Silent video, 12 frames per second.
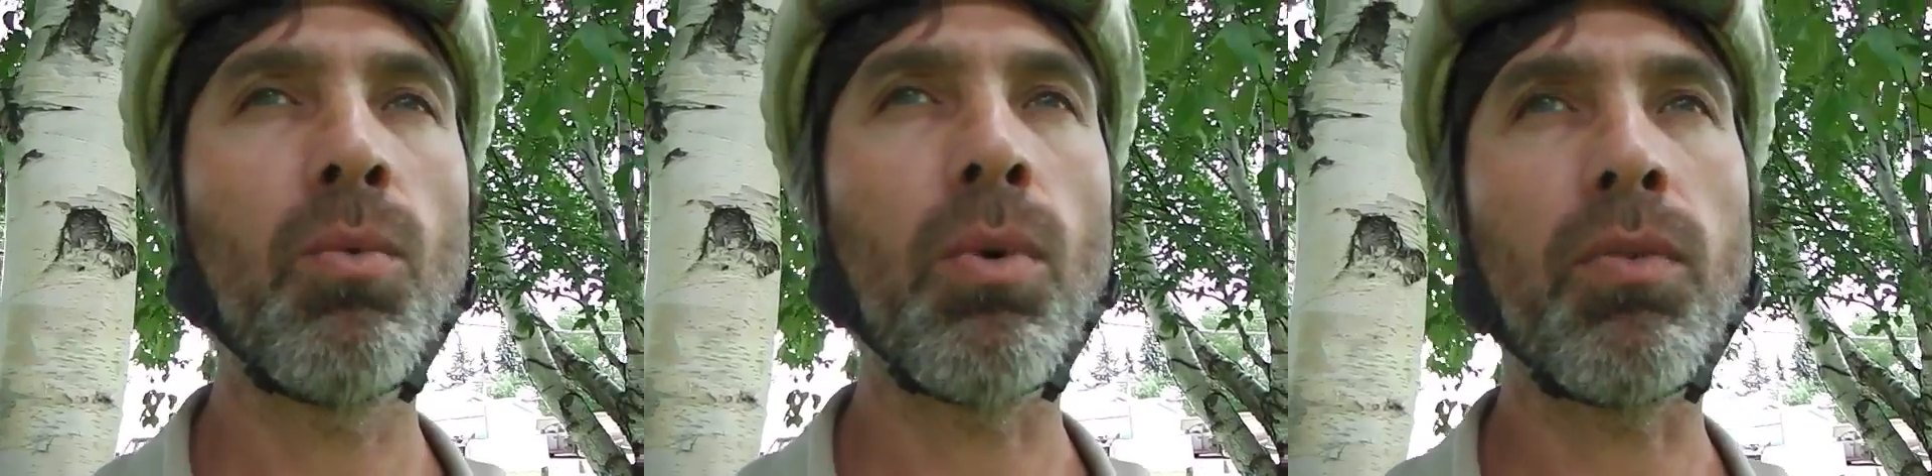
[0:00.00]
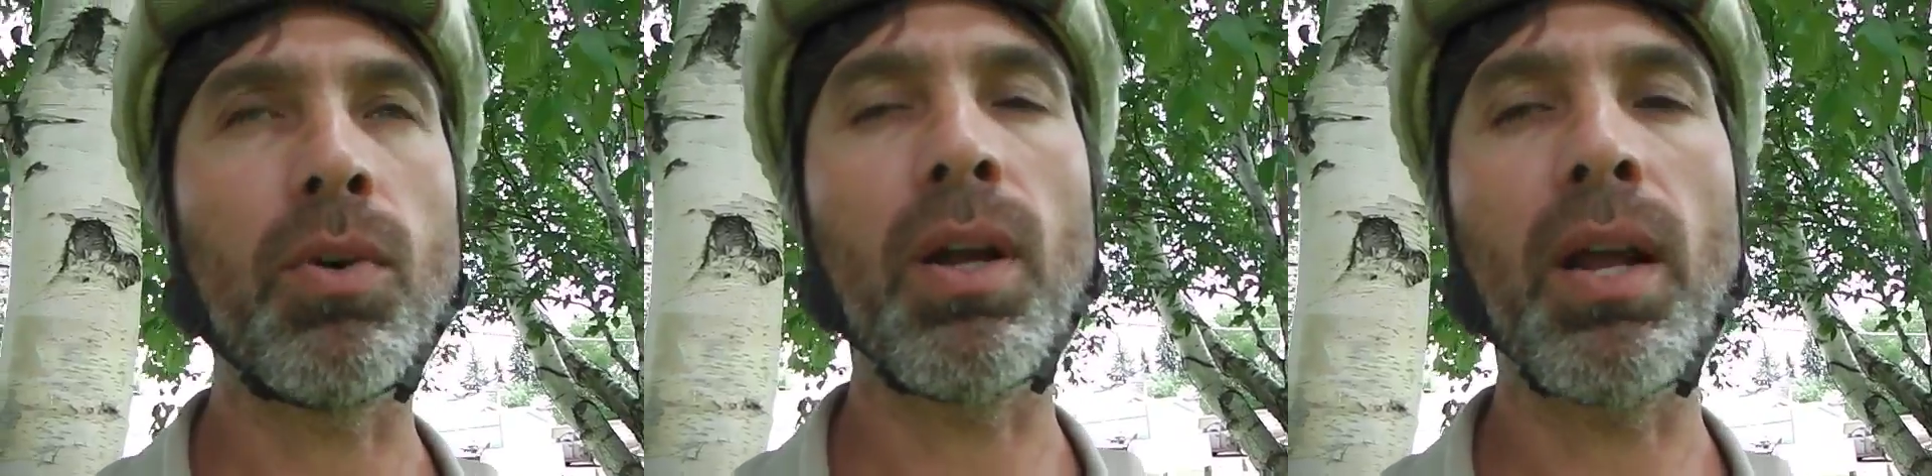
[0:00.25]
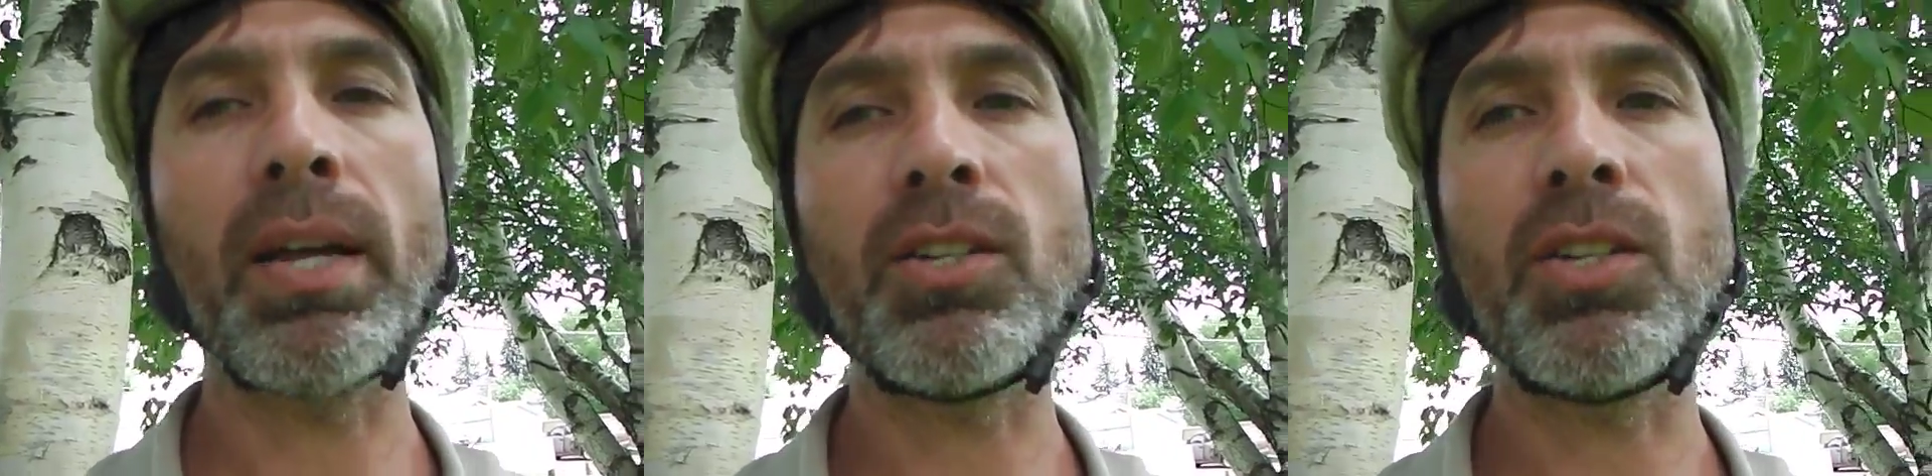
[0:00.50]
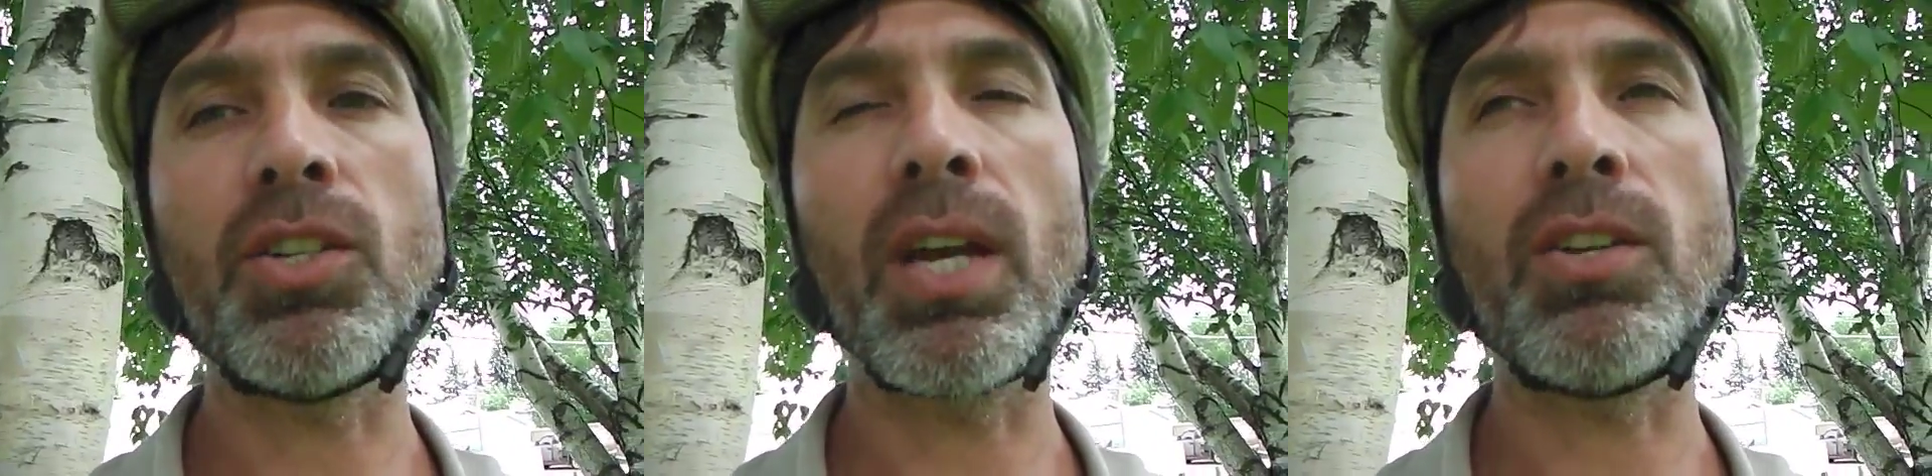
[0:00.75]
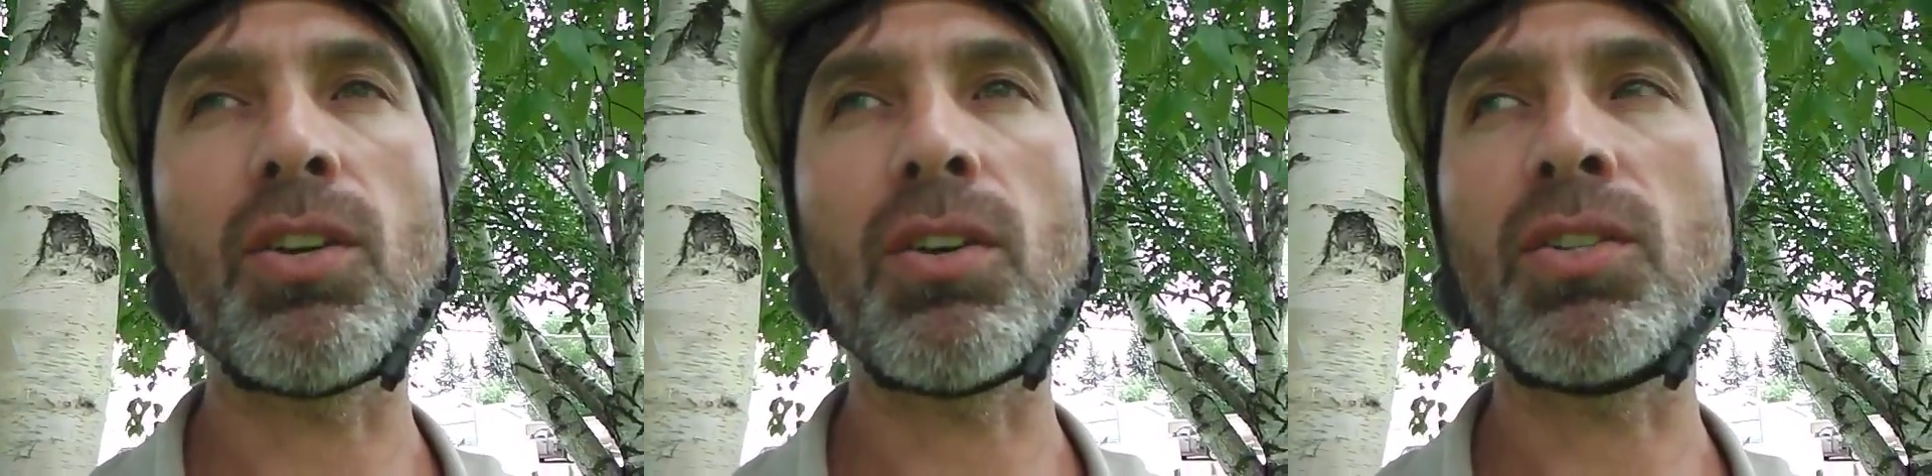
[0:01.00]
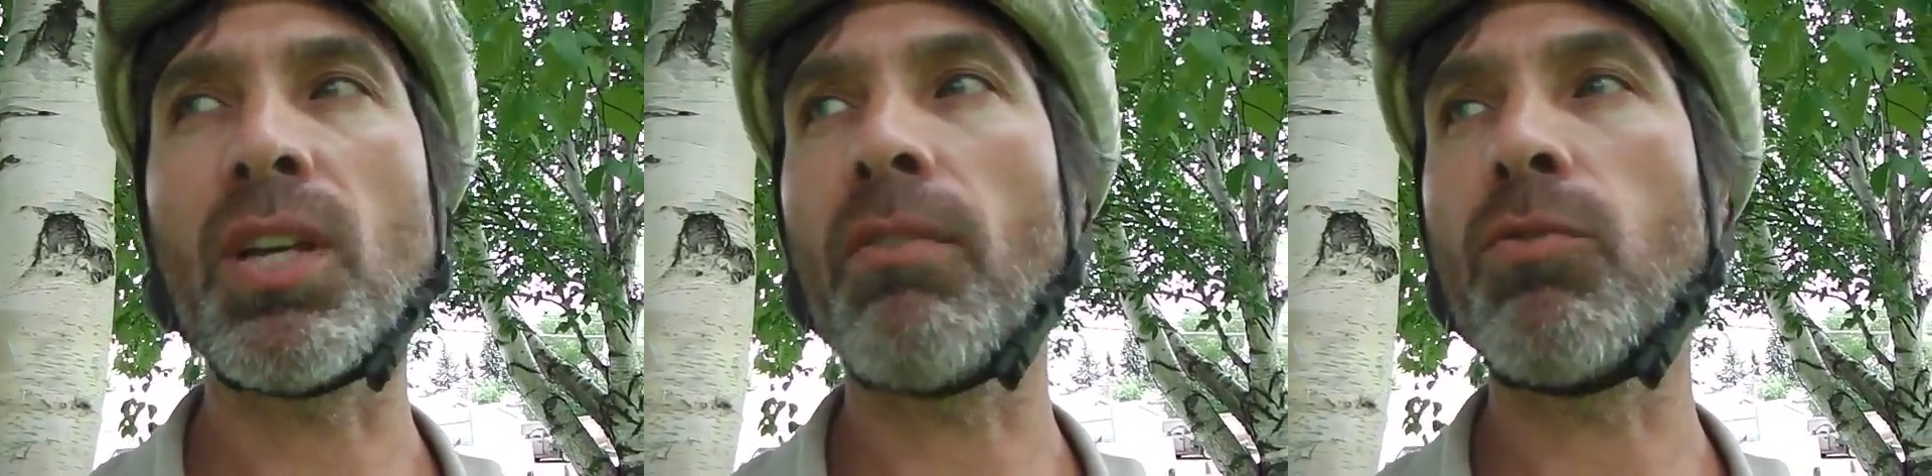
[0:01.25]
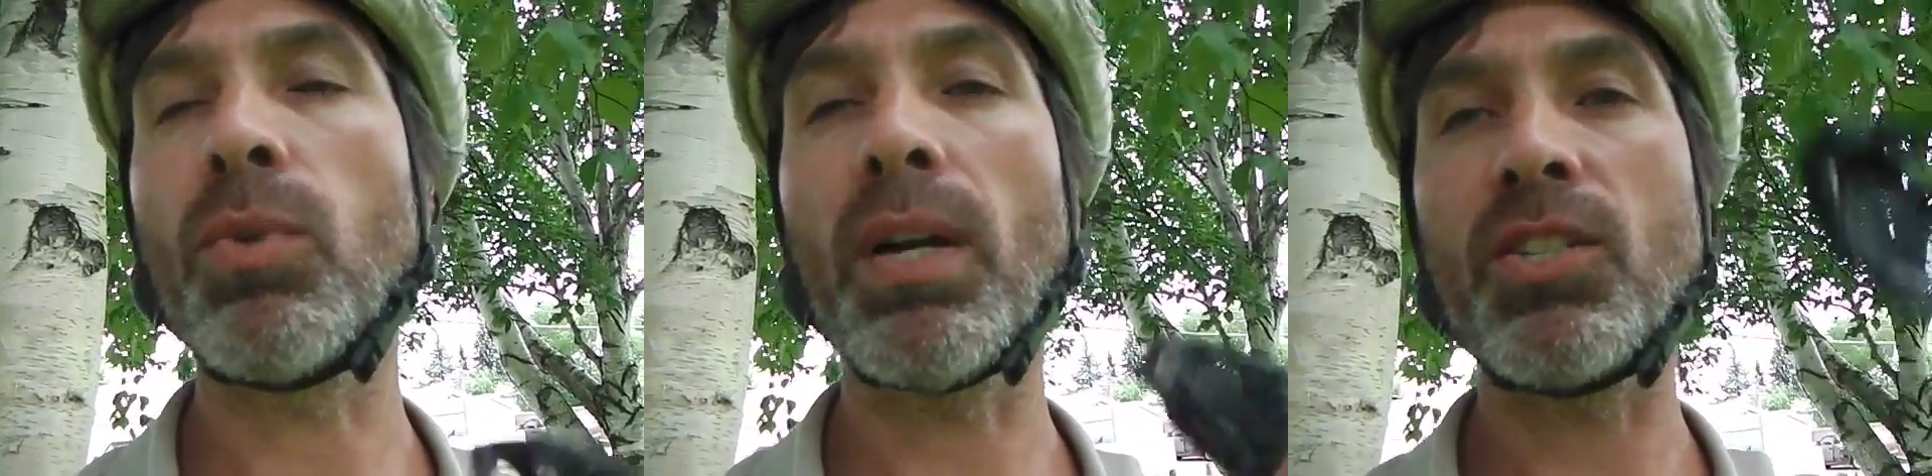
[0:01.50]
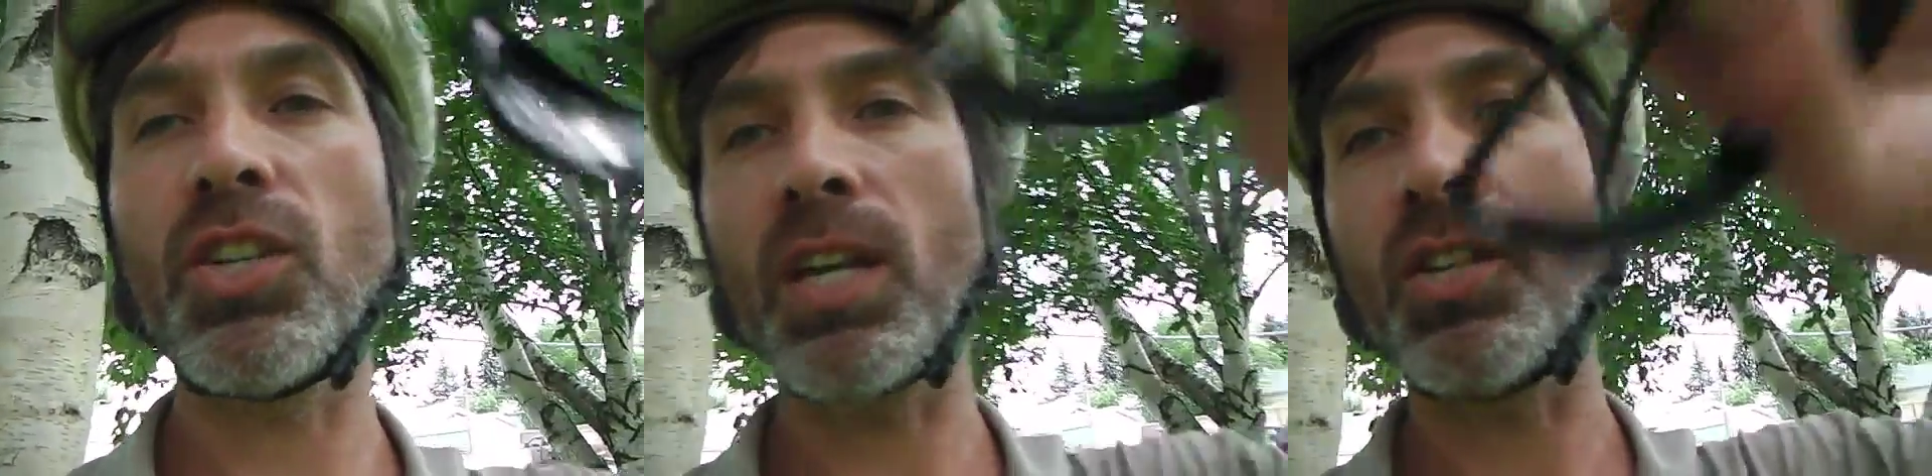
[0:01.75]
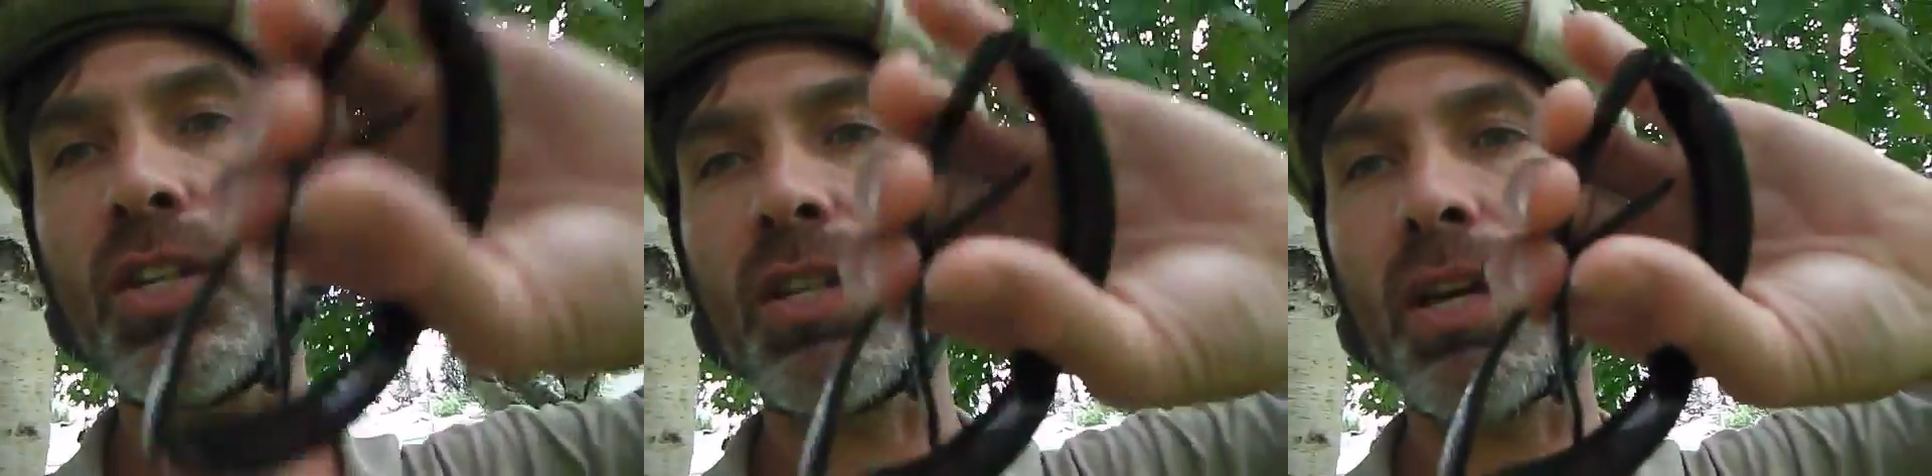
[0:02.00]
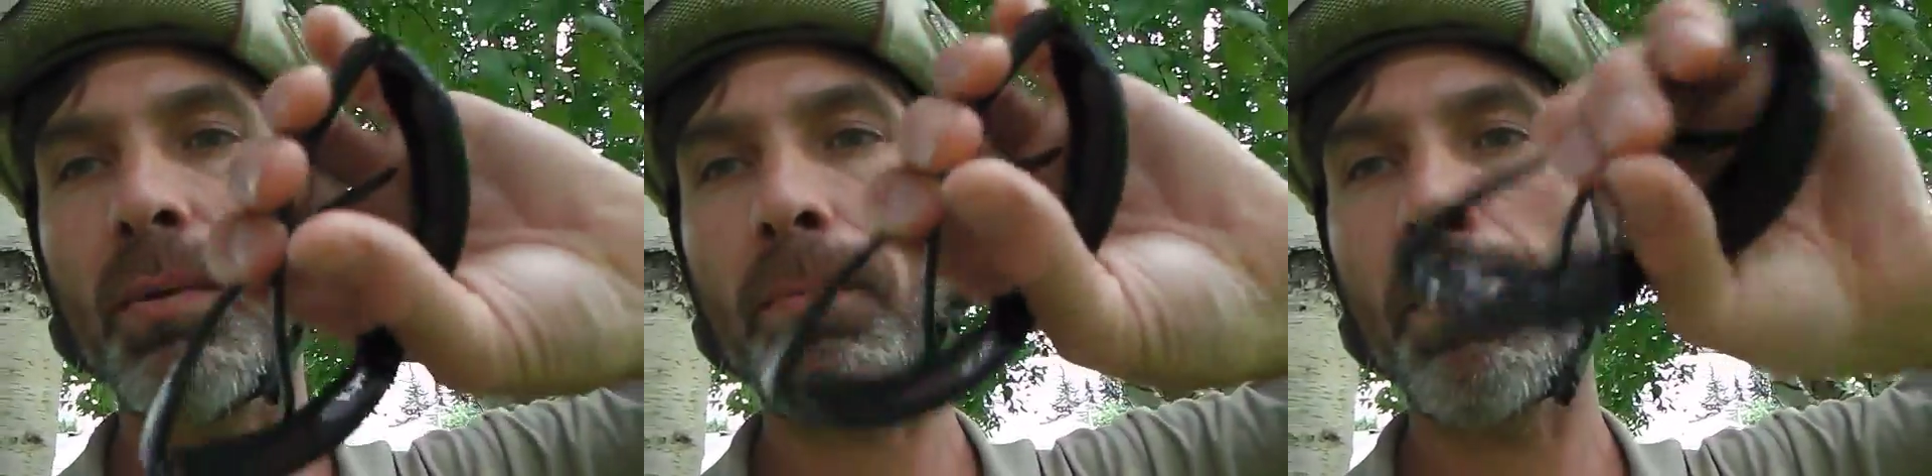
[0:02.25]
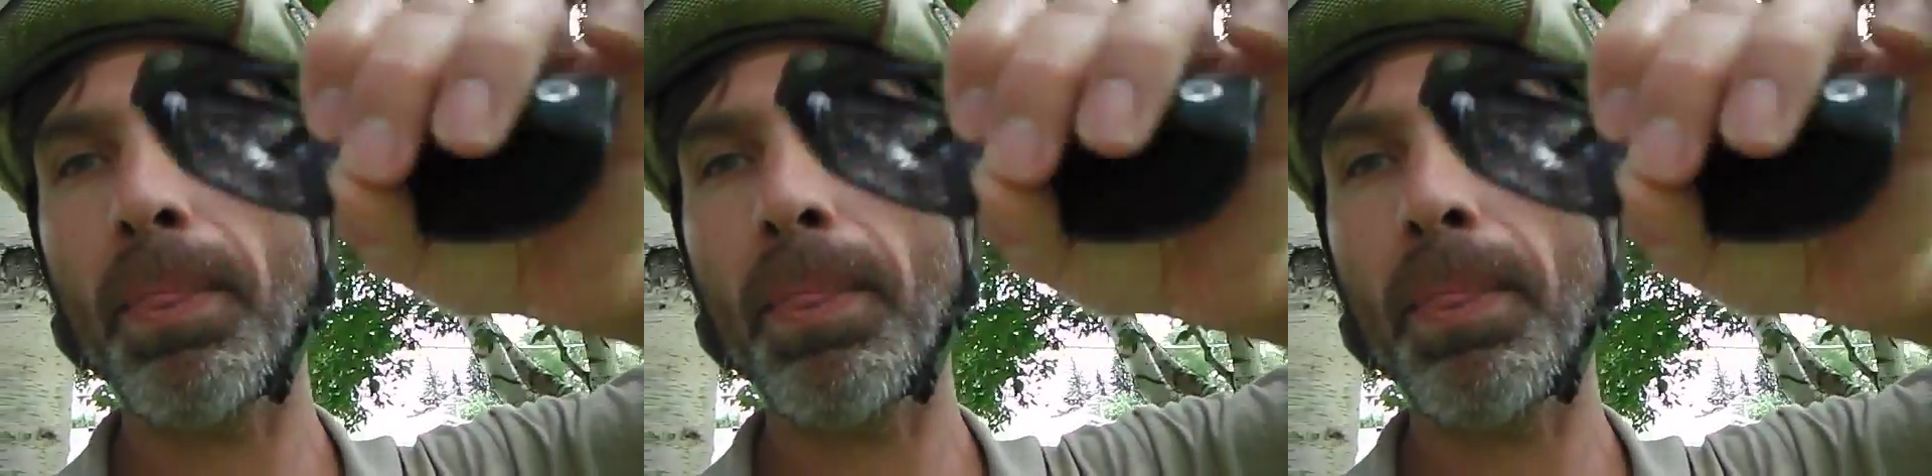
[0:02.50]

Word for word: Well, if we're not actually changing ourselves, we're not changing the